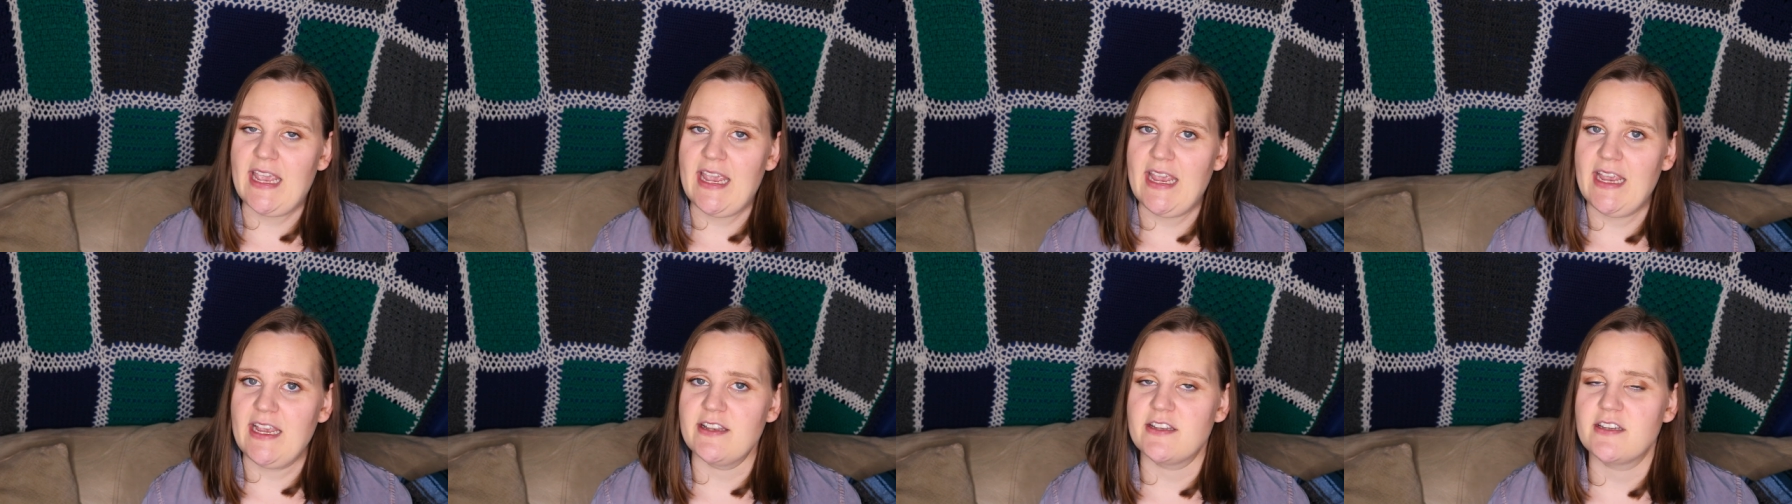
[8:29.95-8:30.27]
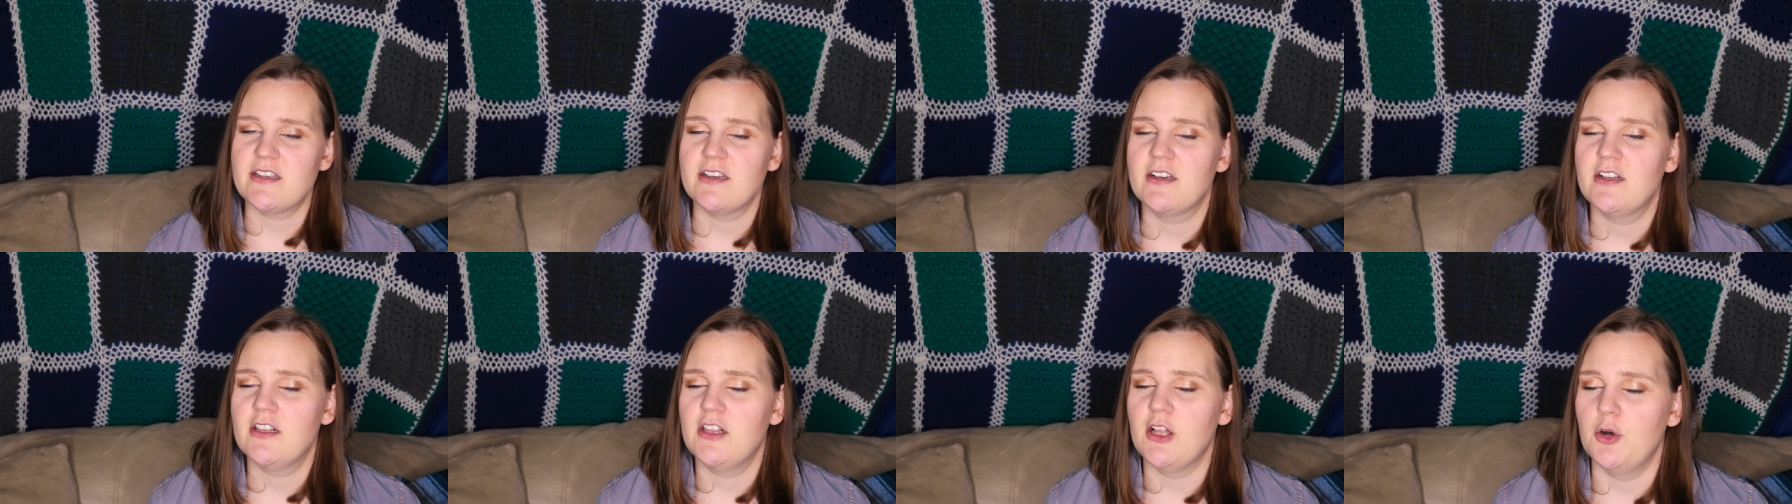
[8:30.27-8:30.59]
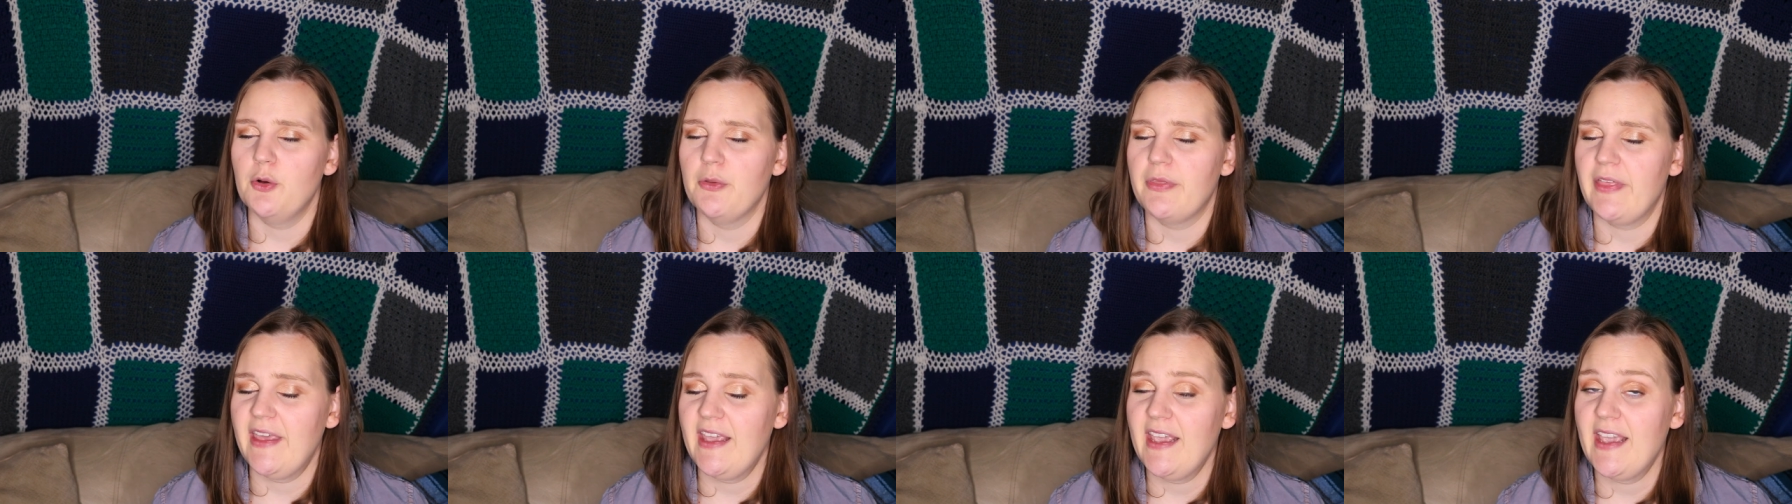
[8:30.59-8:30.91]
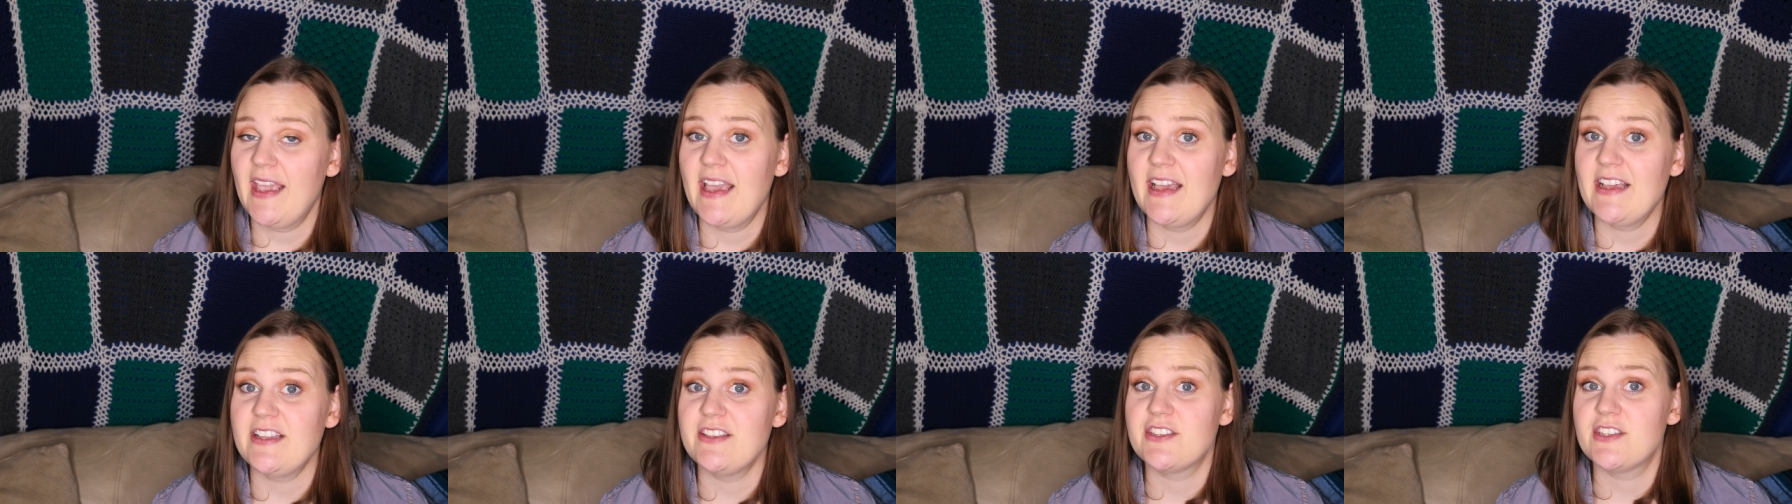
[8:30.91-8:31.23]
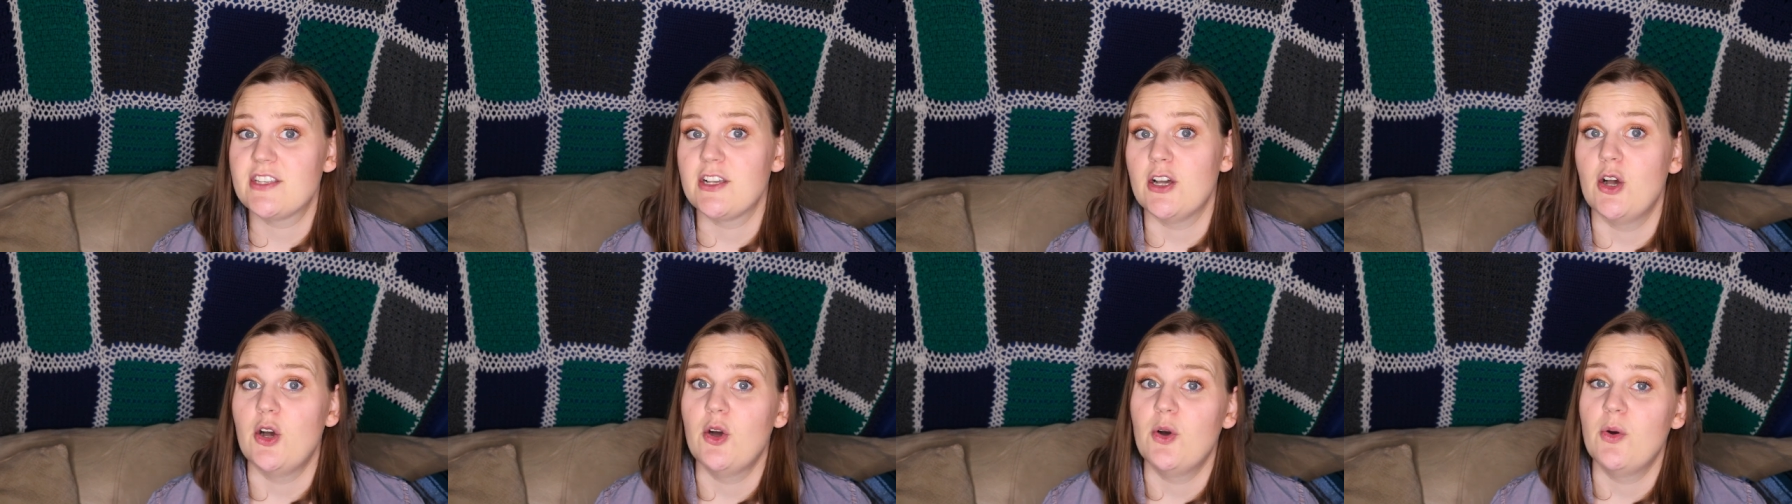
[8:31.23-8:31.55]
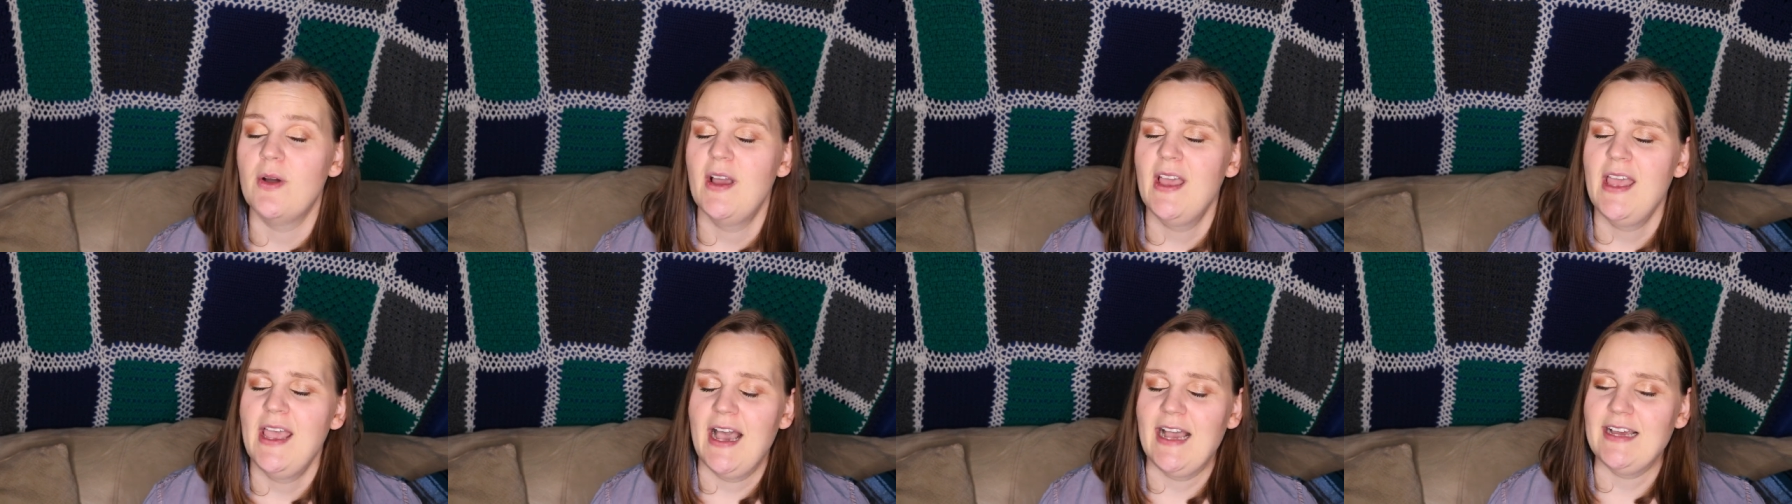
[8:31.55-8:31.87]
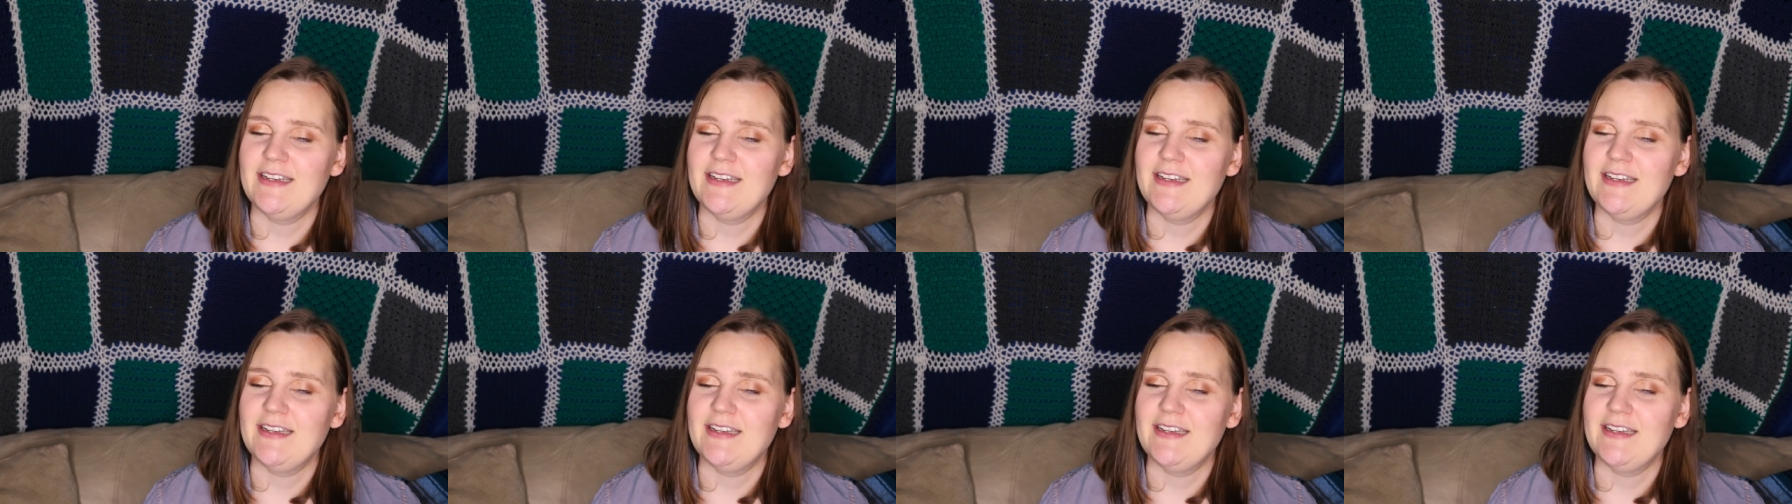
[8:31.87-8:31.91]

8 clothing and so